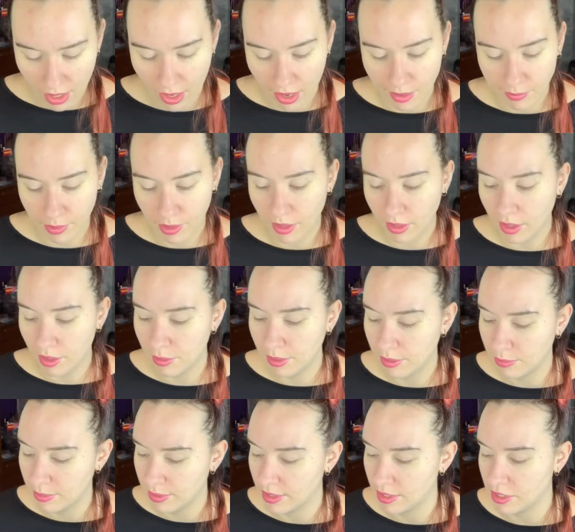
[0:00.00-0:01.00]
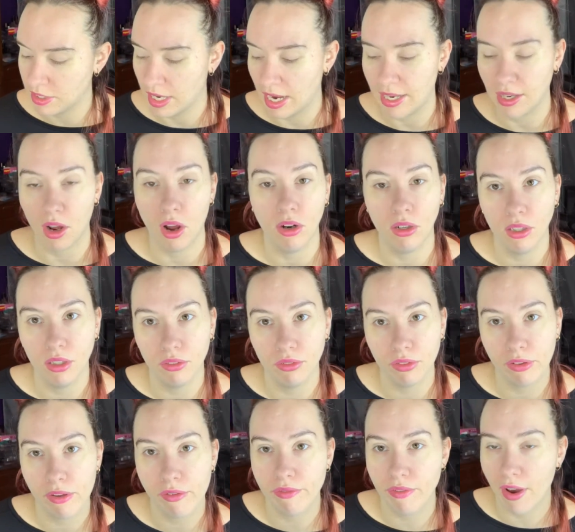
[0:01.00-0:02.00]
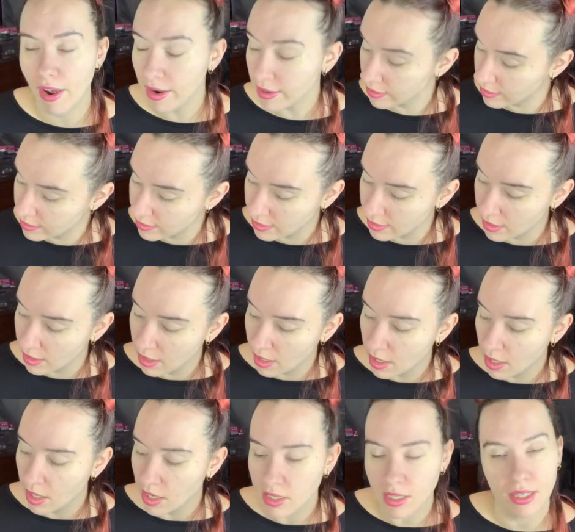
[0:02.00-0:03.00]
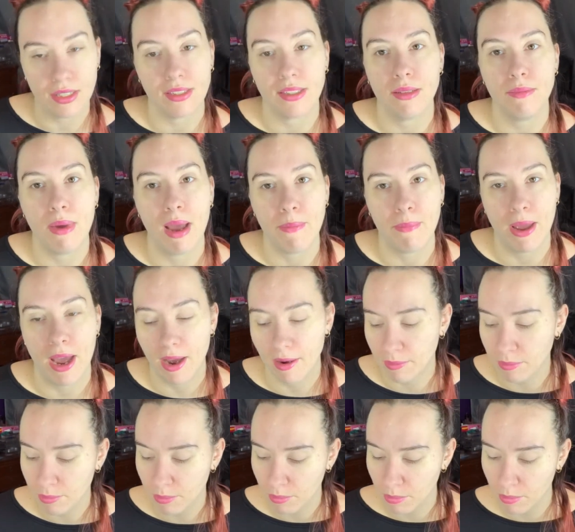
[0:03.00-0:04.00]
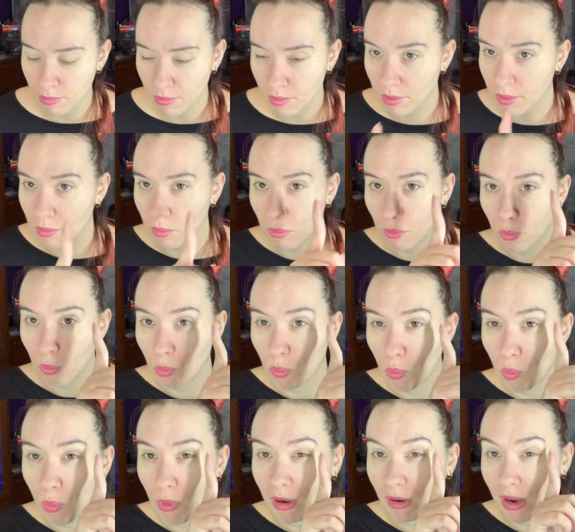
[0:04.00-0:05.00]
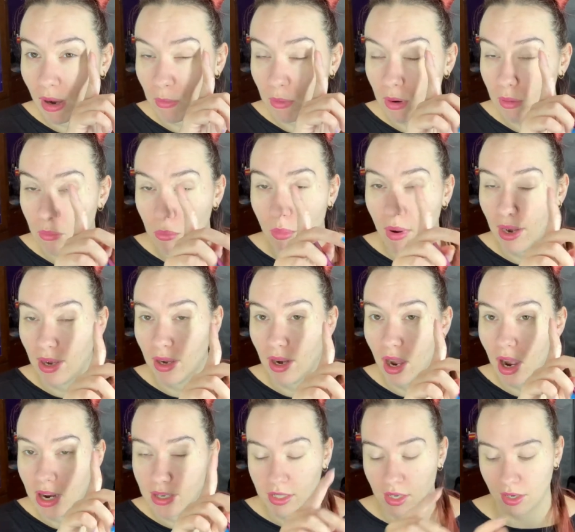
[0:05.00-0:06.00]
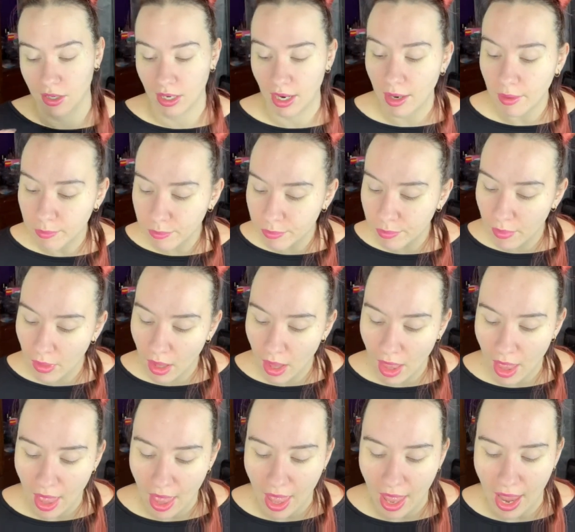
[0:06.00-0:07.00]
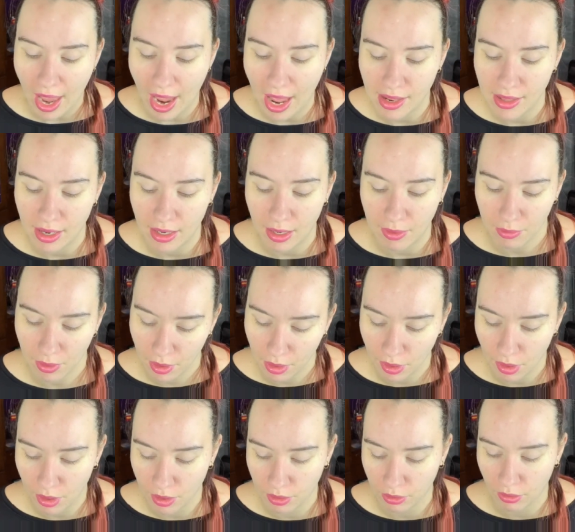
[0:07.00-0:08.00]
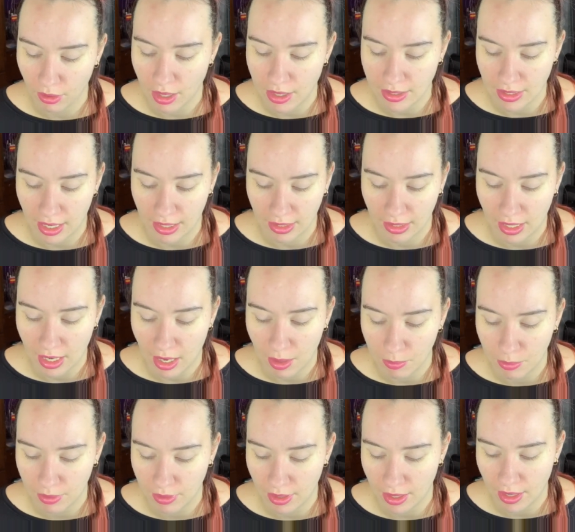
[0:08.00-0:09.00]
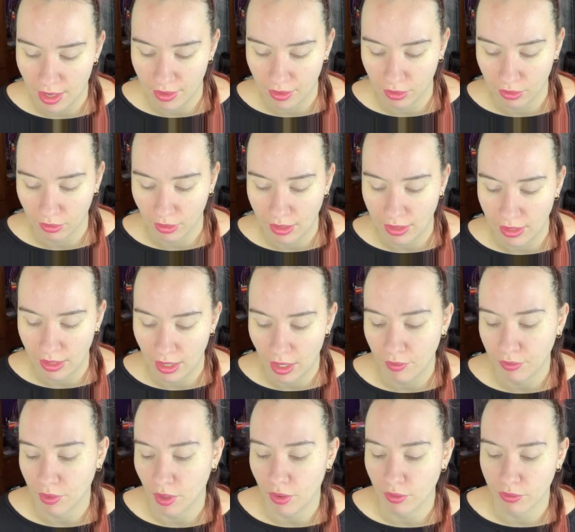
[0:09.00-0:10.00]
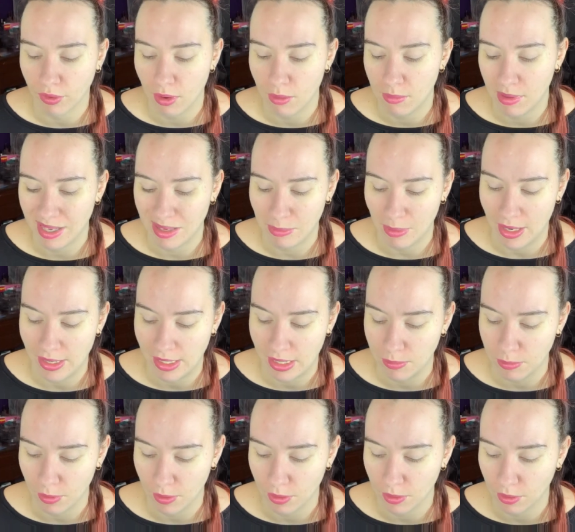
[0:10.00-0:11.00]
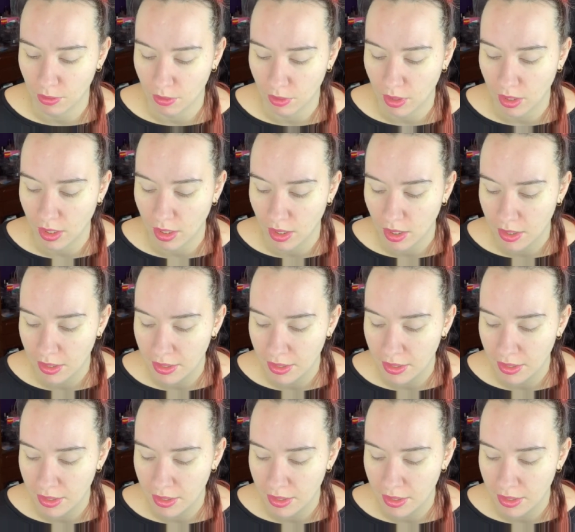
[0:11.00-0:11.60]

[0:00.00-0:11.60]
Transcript: I'm going to go in with the shade Olive first just to map out where I want my eyeshadow to come, and then I'm going to go through and darken it up with another green that I've got from the Petite Pro 3.